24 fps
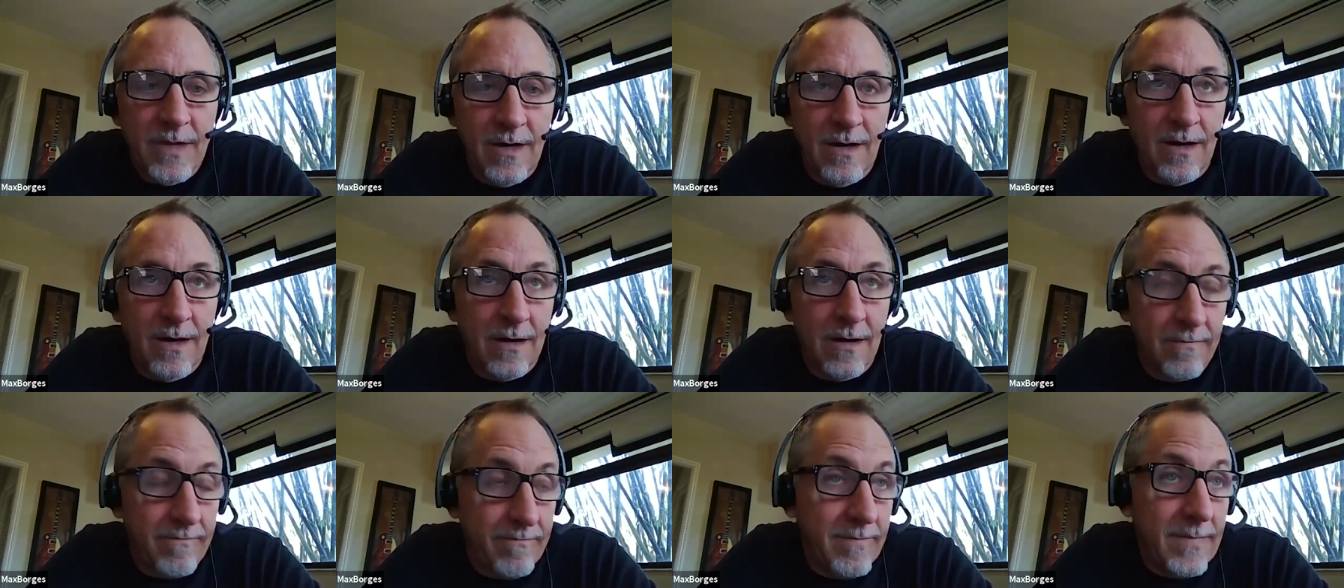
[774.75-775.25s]

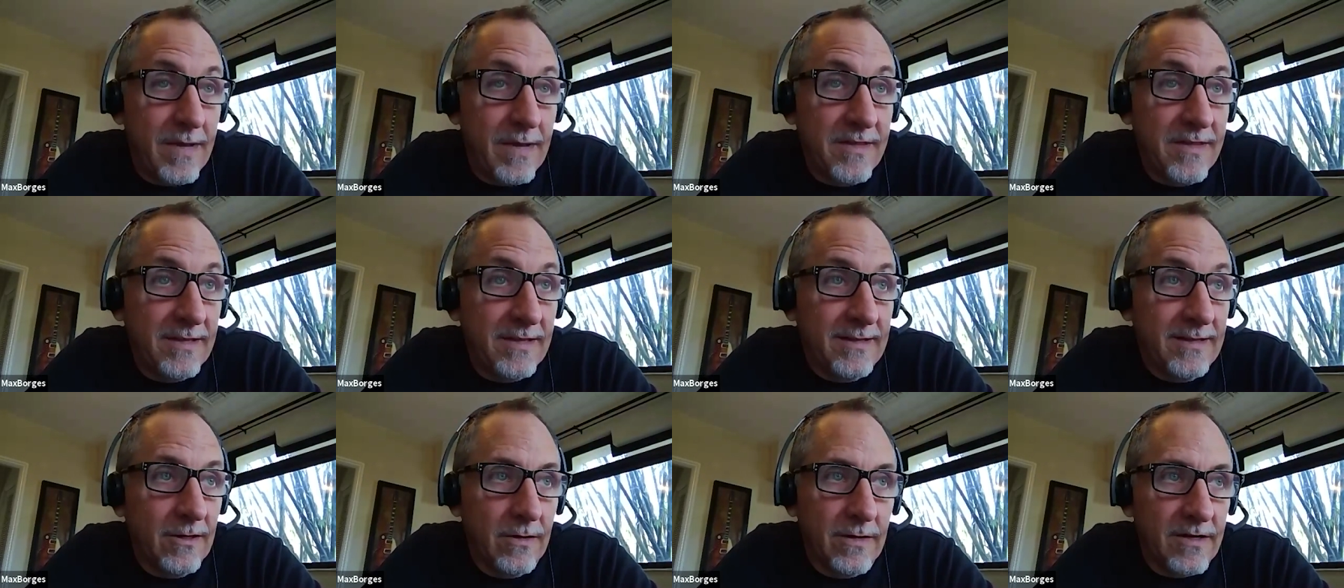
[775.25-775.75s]
are I
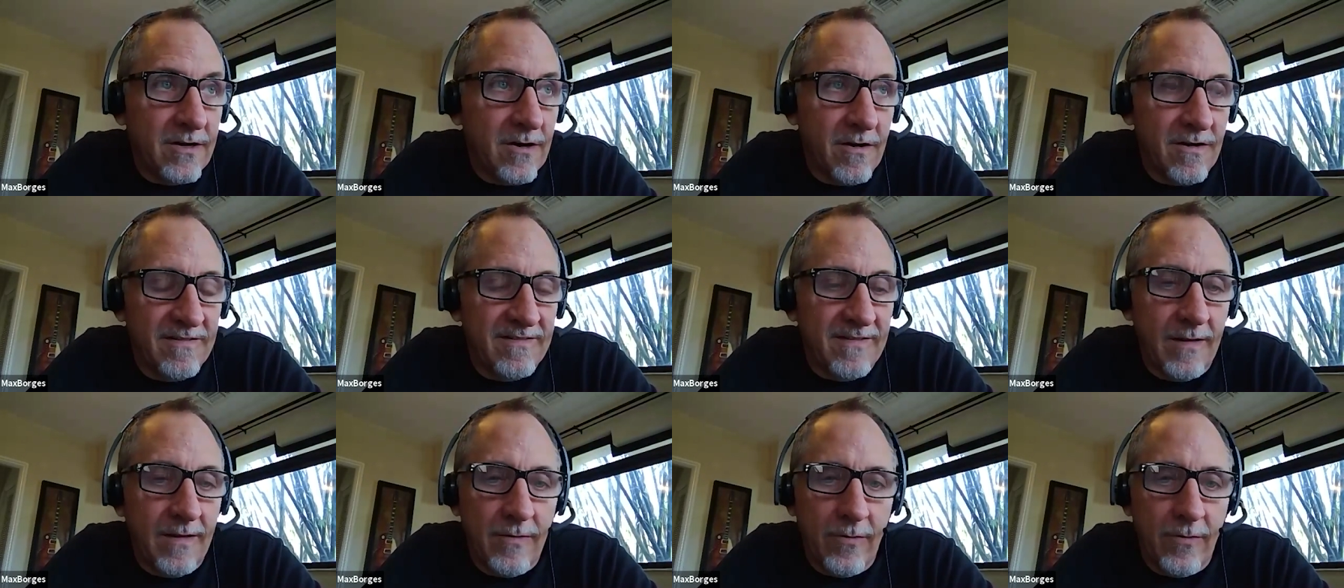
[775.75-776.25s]
think the only
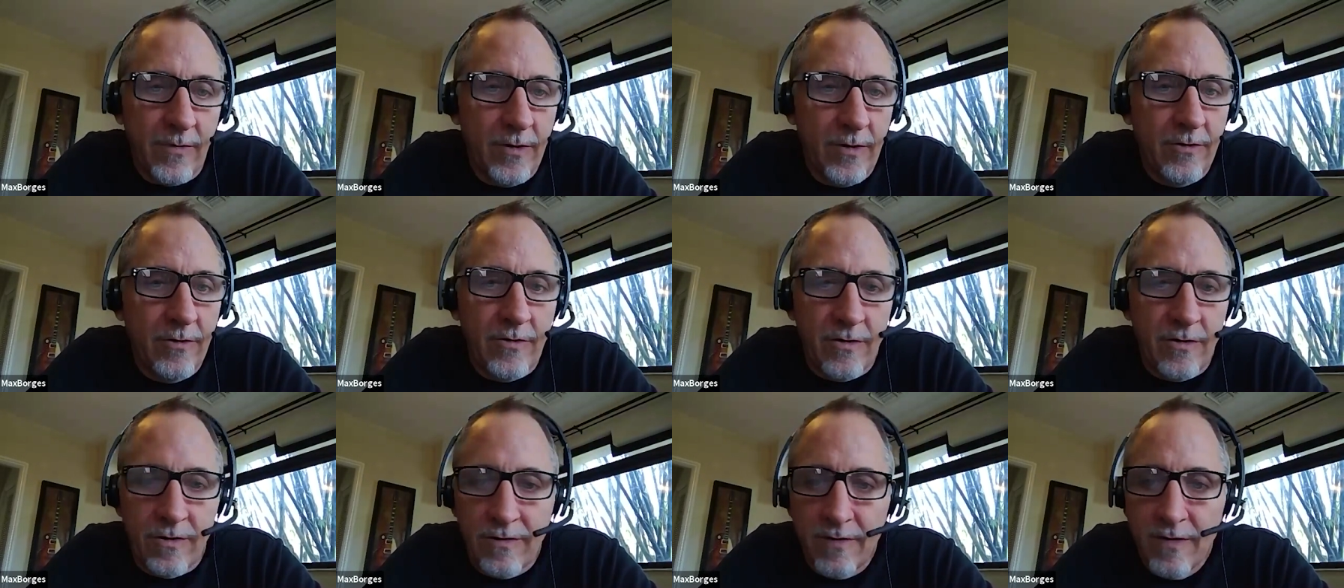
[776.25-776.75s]
cars on the
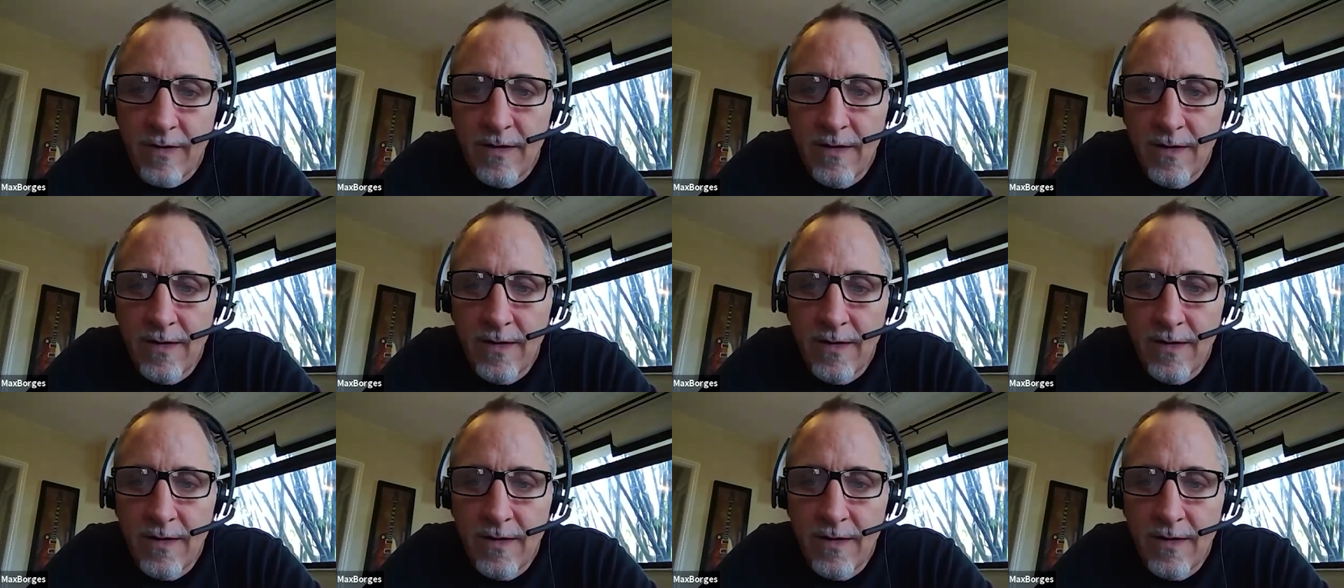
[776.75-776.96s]
road are